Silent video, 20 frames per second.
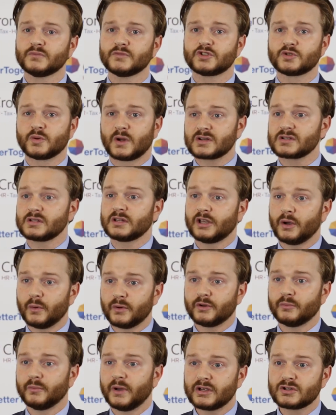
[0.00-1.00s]
to actually go
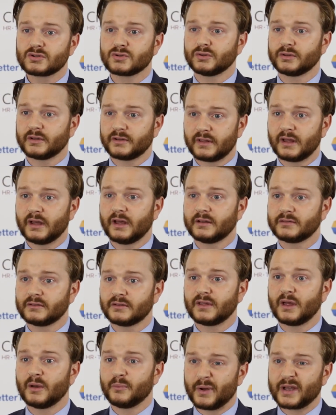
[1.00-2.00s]
on and make sure that
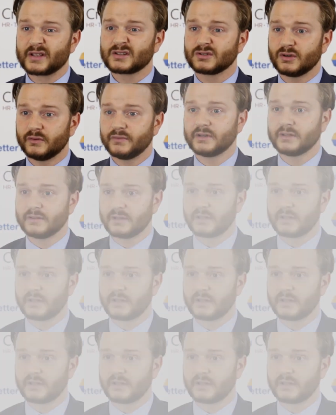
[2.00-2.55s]
they're best covered.